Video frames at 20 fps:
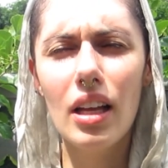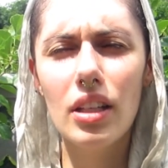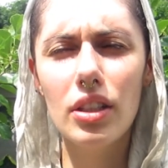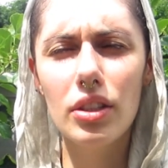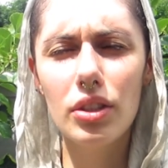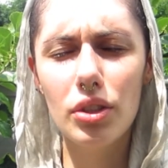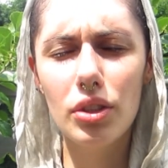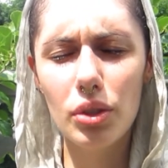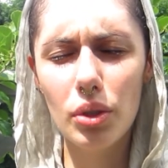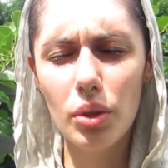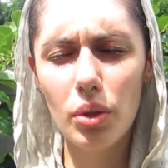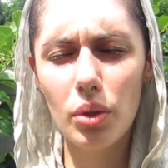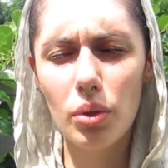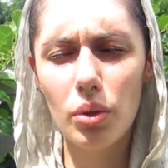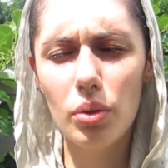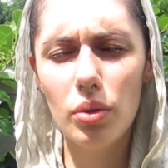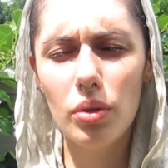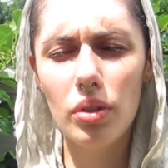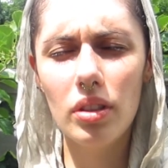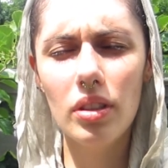
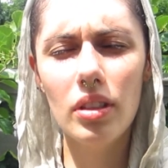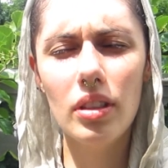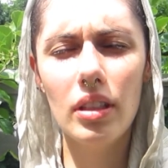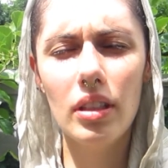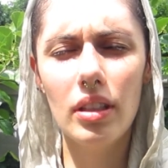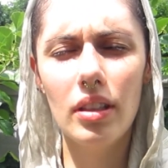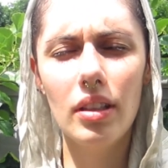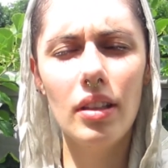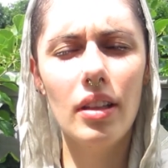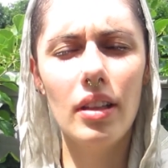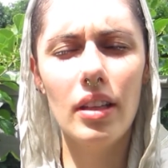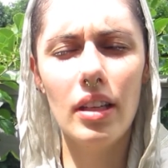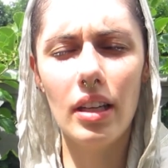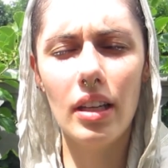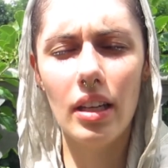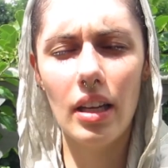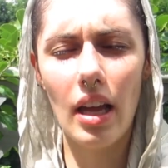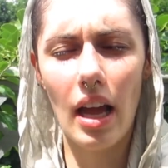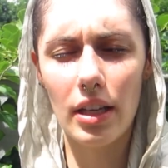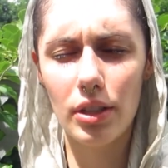Soon, in
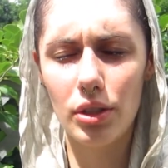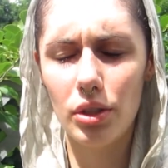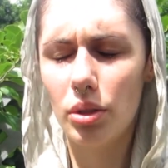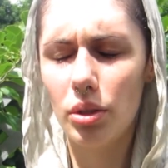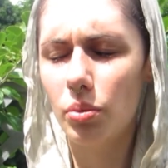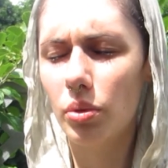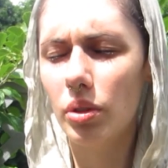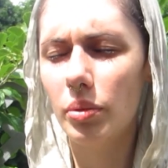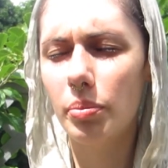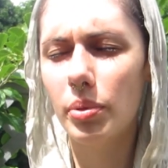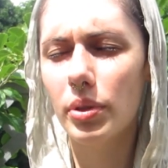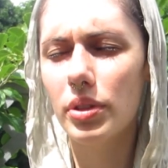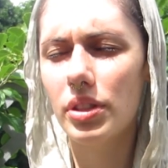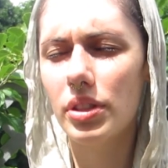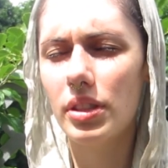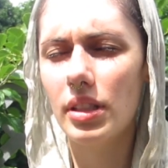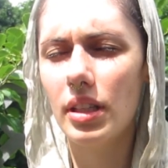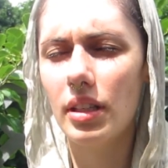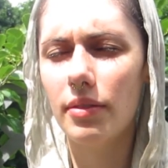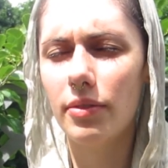the, as you would
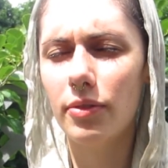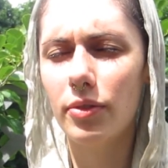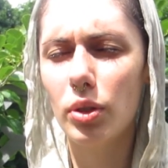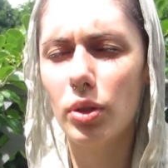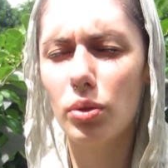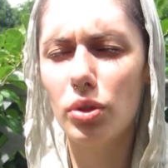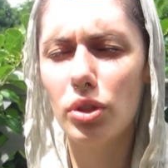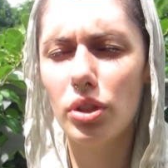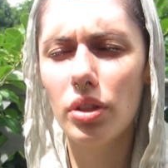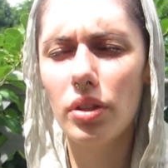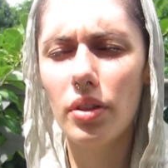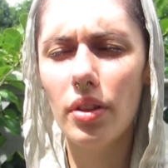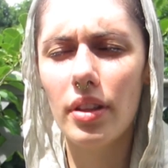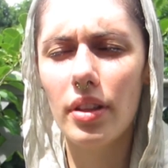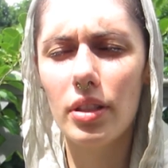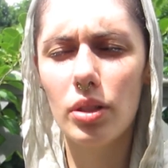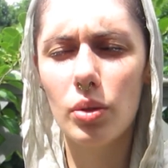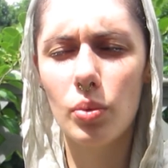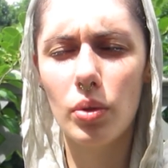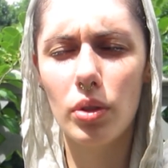perceive, future,
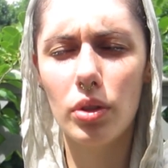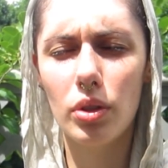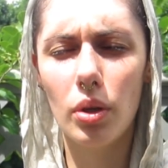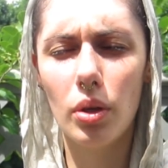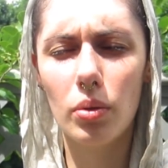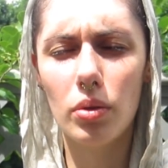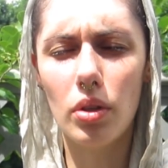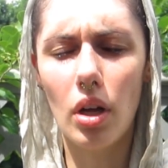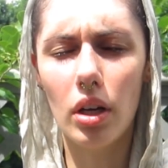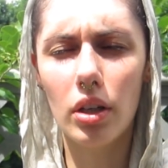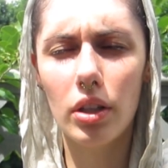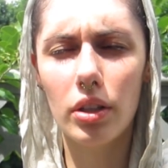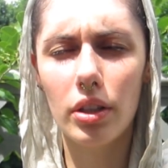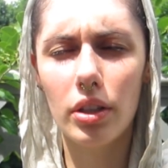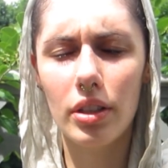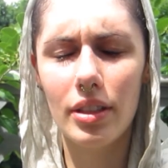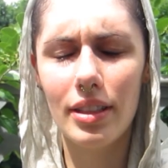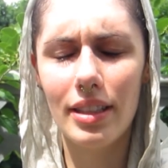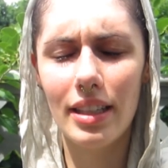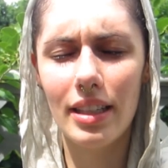this will no
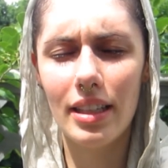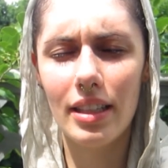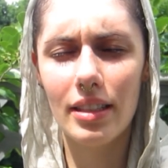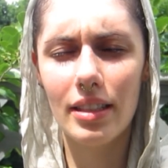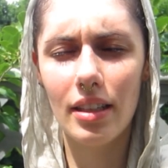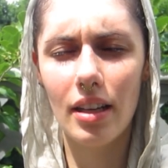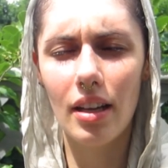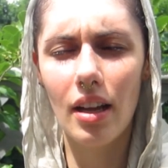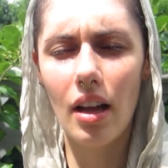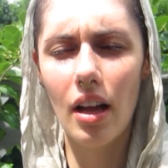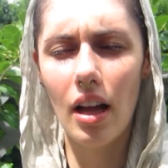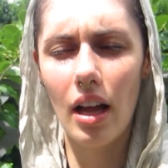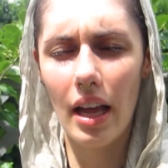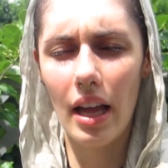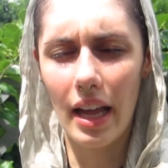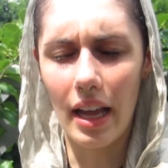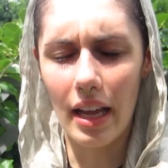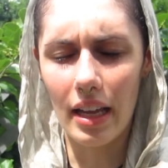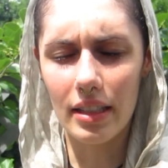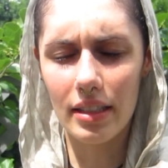longer need
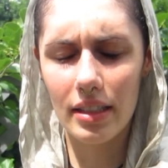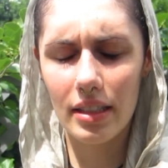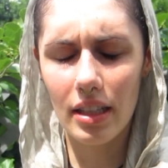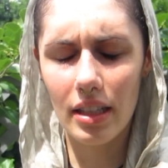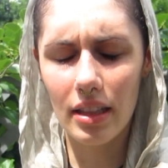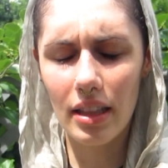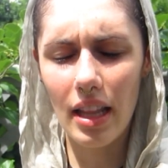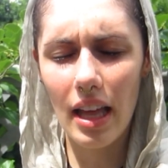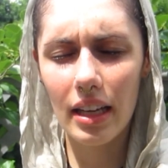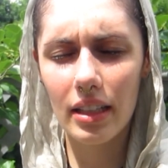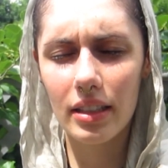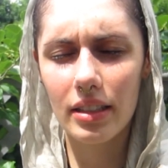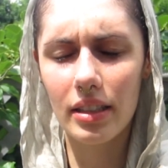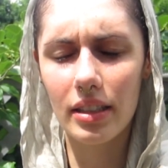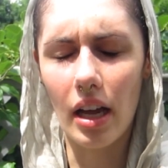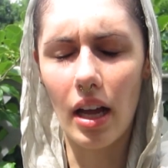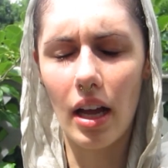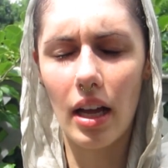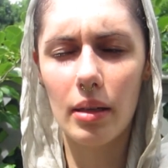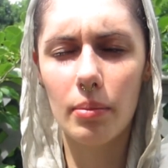a select
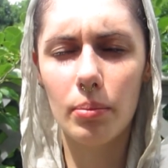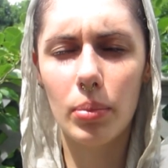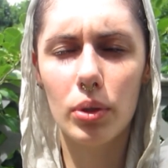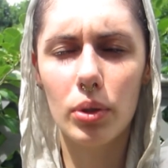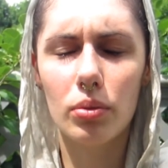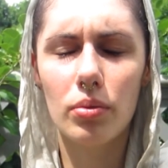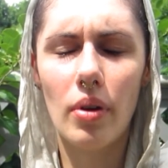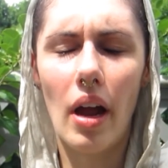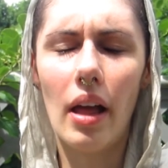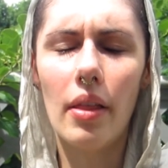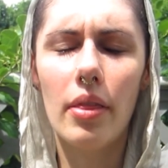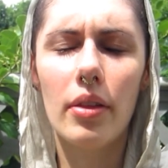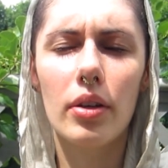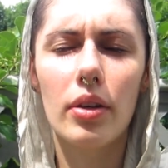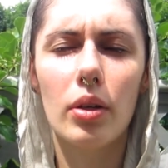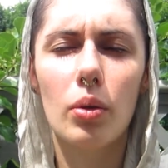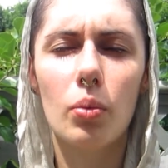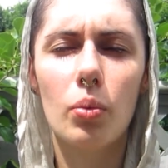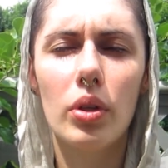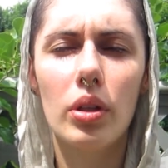time, but
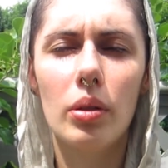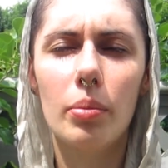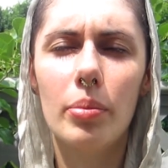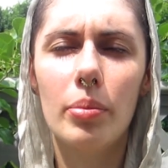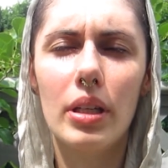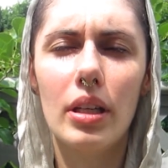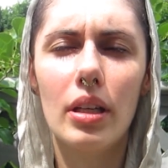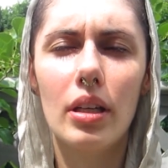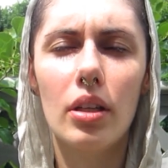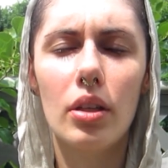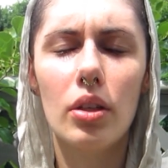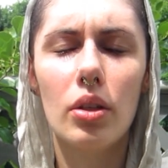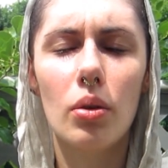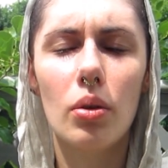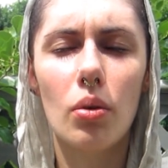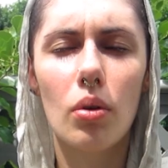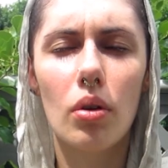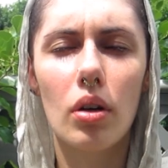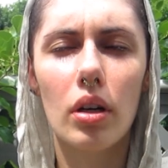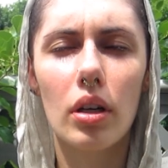rather will be
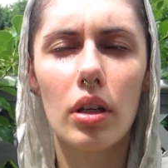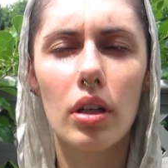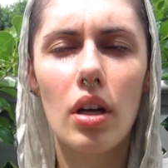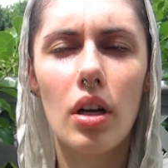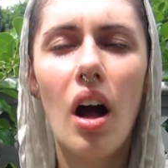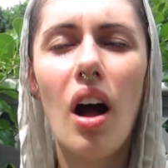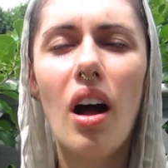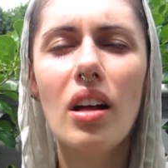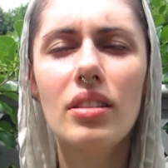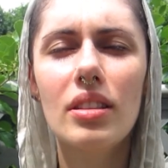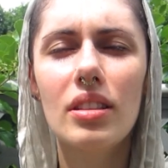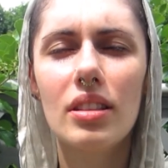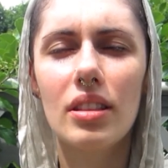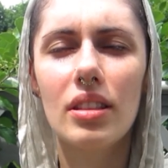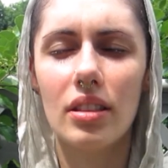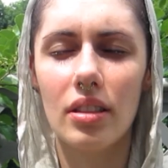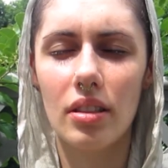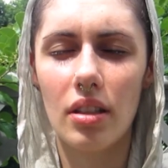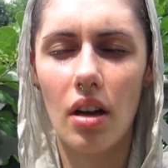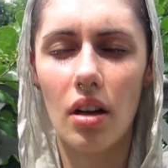your
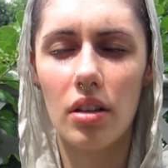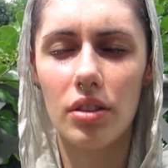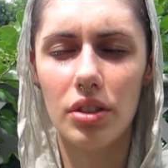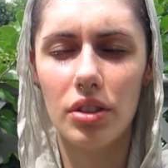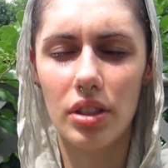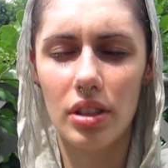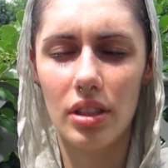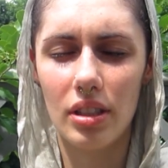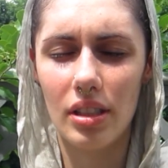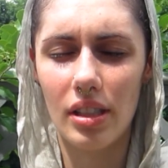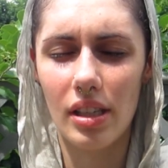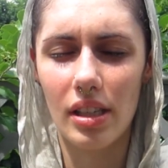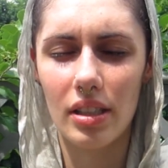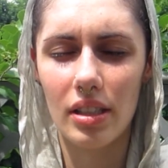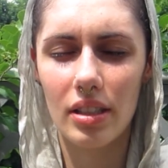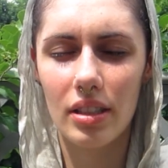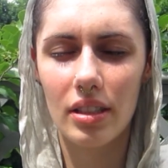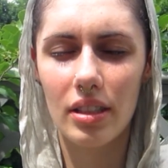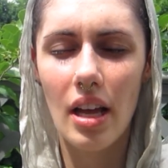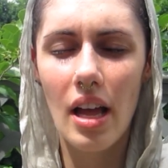constant
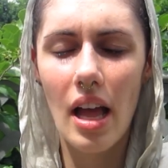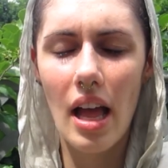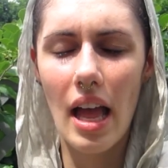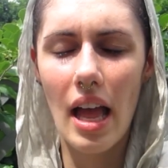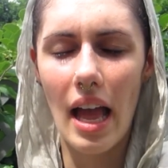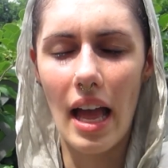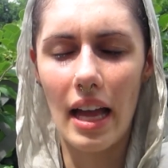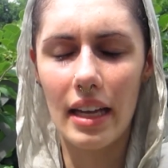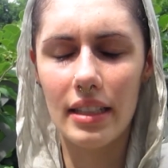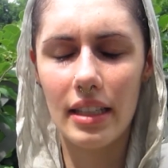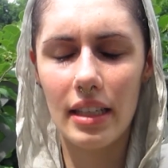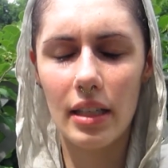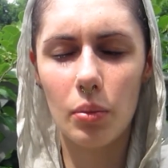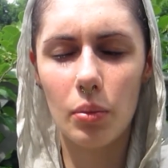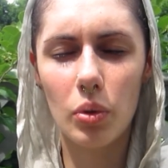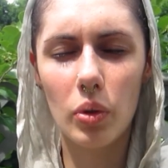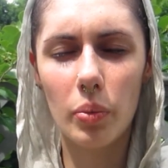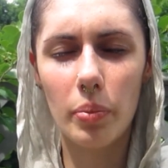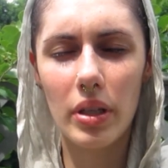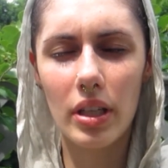consciousness, and it
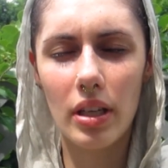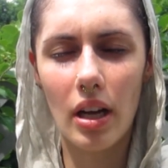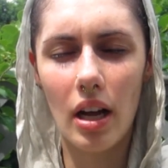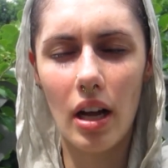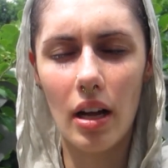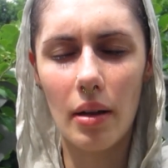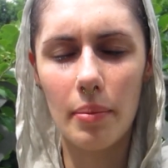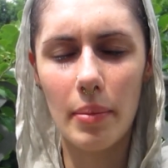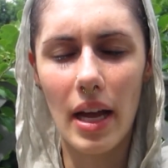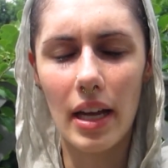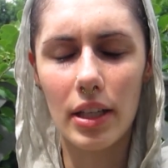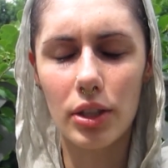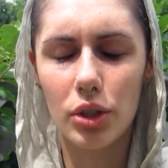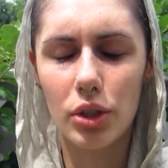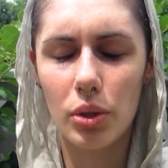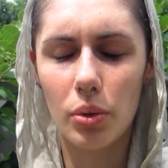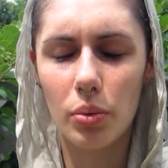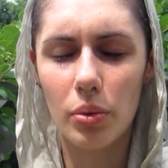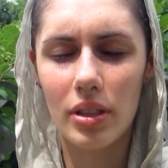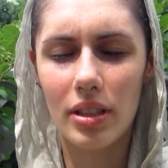will become,
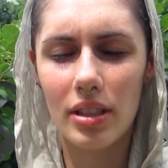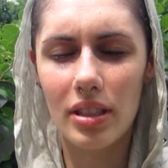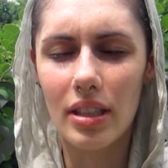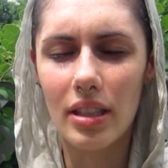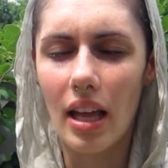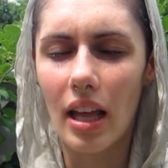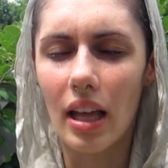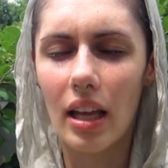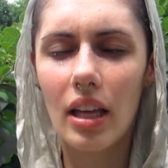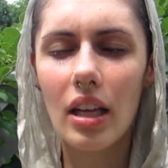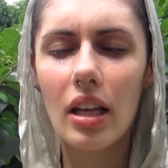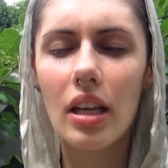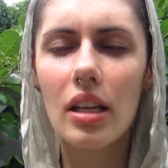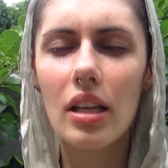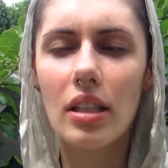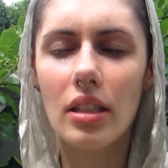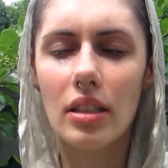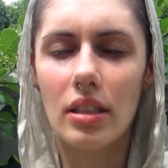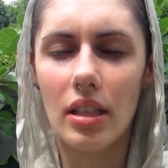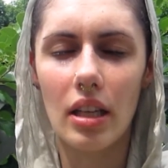as you would say,
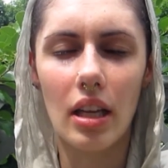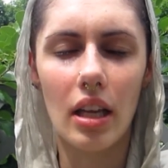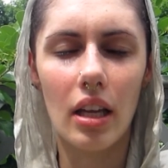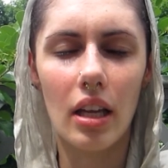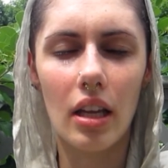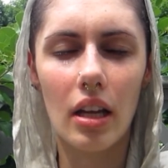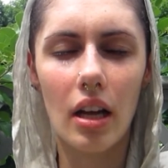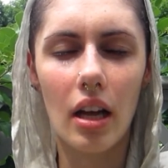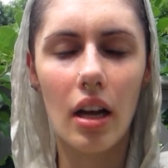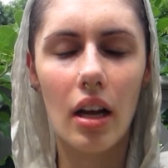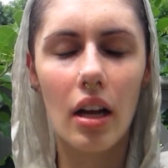easy.